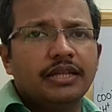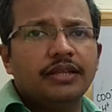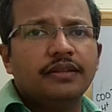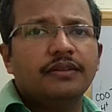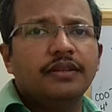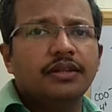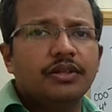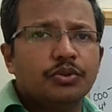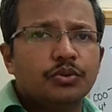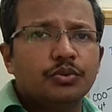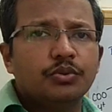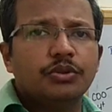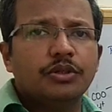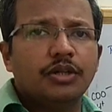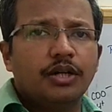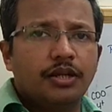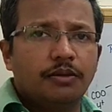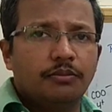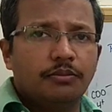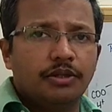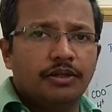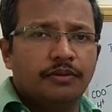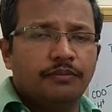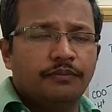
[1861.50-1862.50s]
is the 2
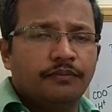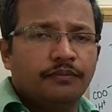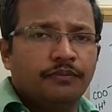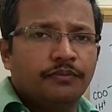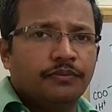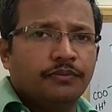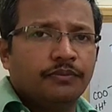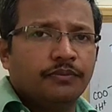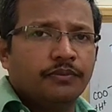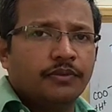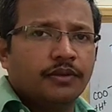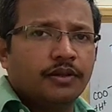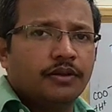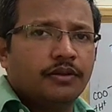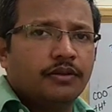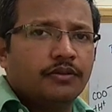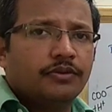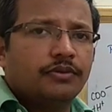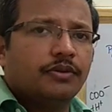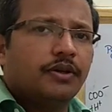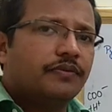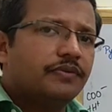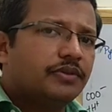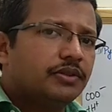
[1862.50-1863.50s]
carbon.
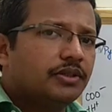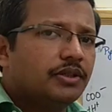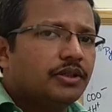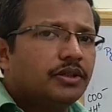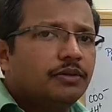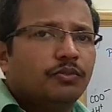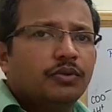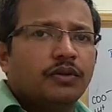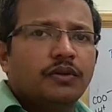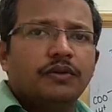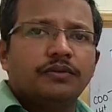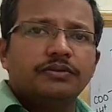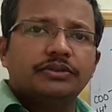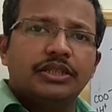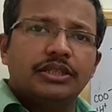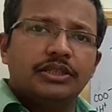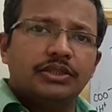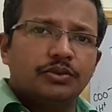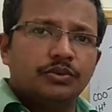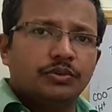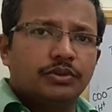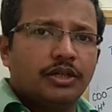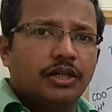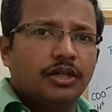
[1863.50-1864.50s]
So after the removal of
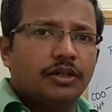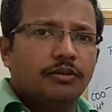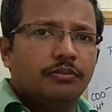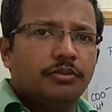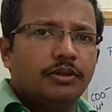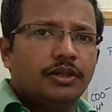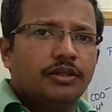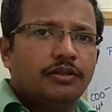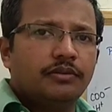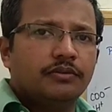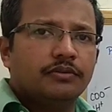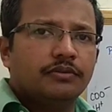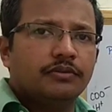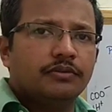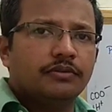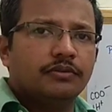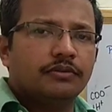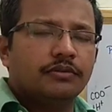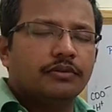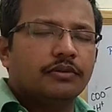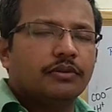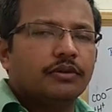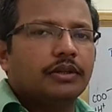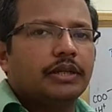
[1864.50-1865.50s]
that 2 carbon,
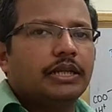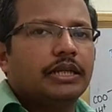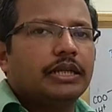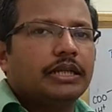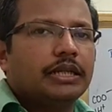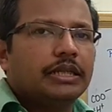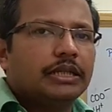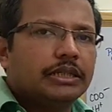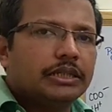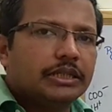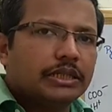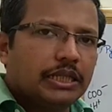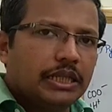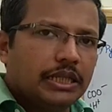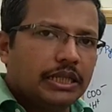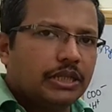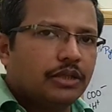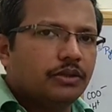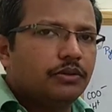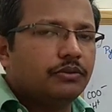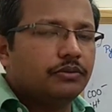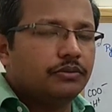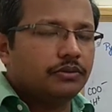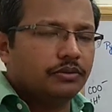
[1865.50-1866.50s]
and their
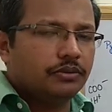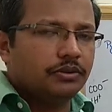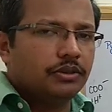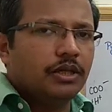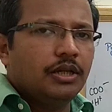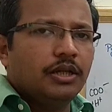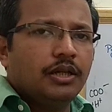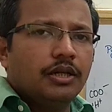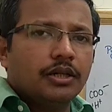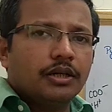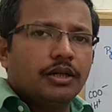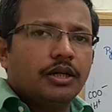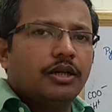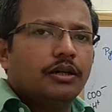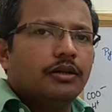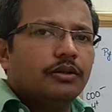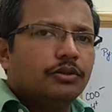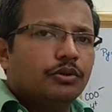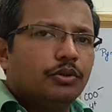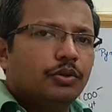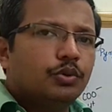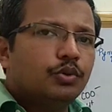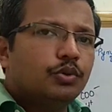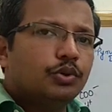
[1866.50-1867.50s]

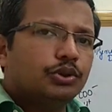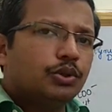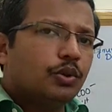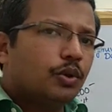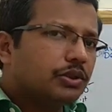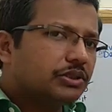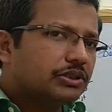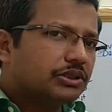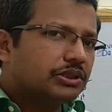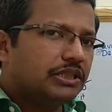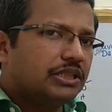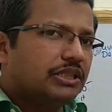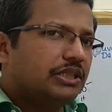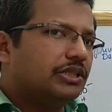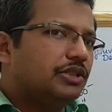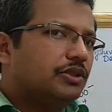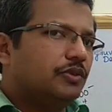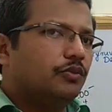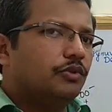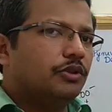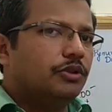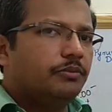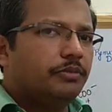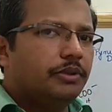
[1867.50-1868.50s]
glucose
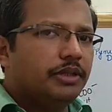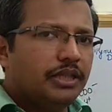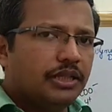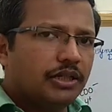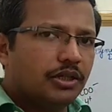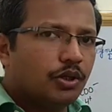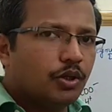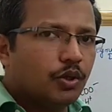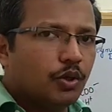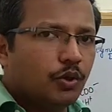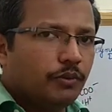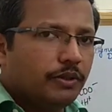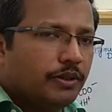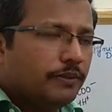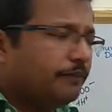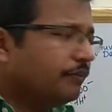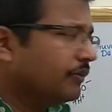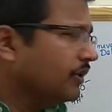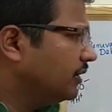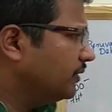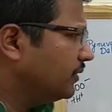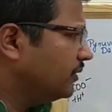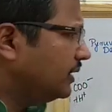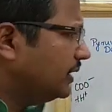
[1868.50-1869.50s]
oxidation will be over.
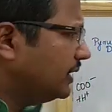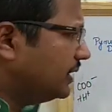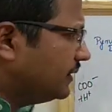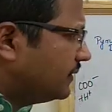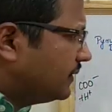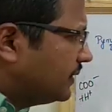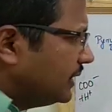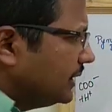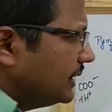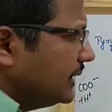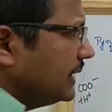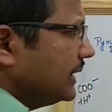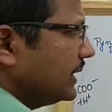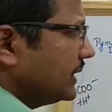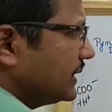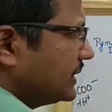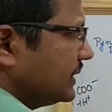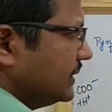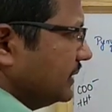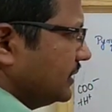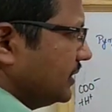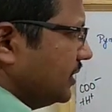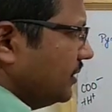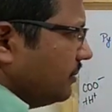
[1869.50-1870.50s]
So let us see the
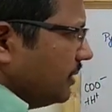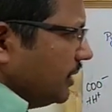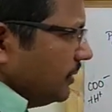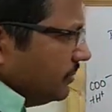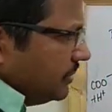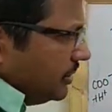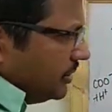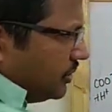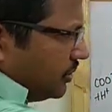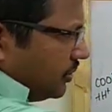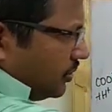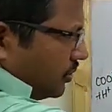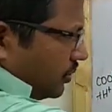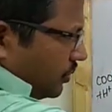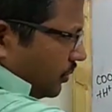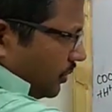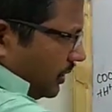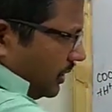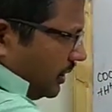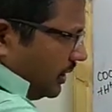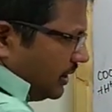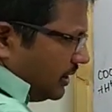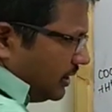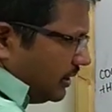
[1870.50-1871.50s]
next step. I am just
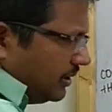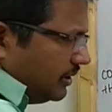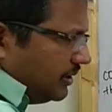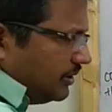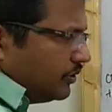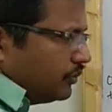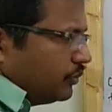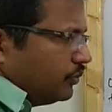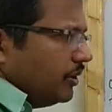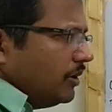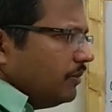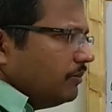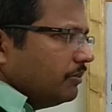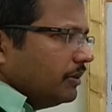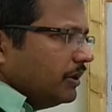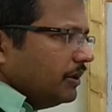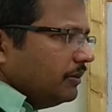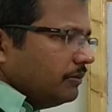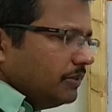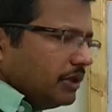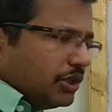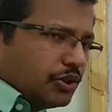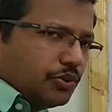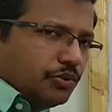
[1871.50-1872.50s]
drawing it in this way,
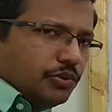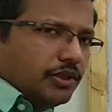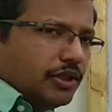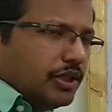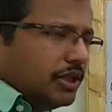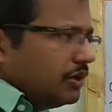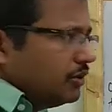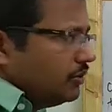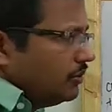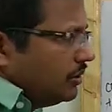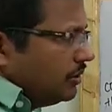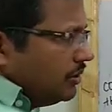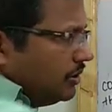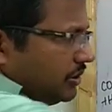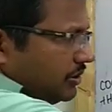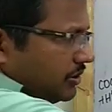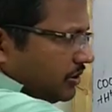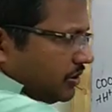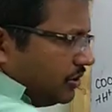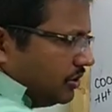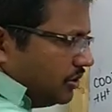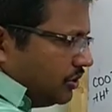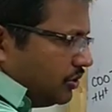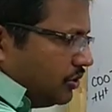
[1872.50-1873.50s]
but make sure that you are
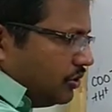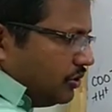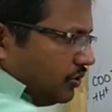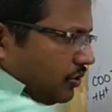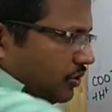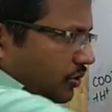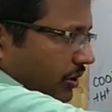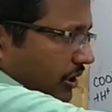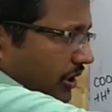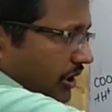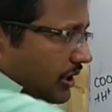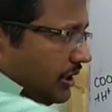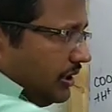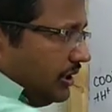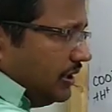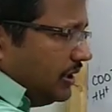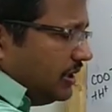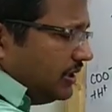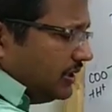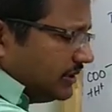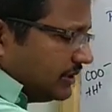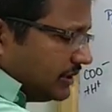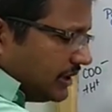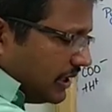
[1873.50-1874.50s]
just drawing in
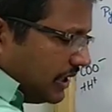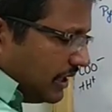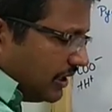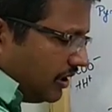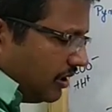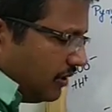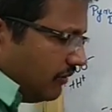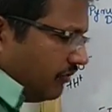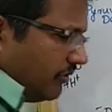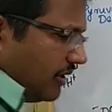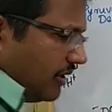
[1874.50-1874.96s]
the cyclic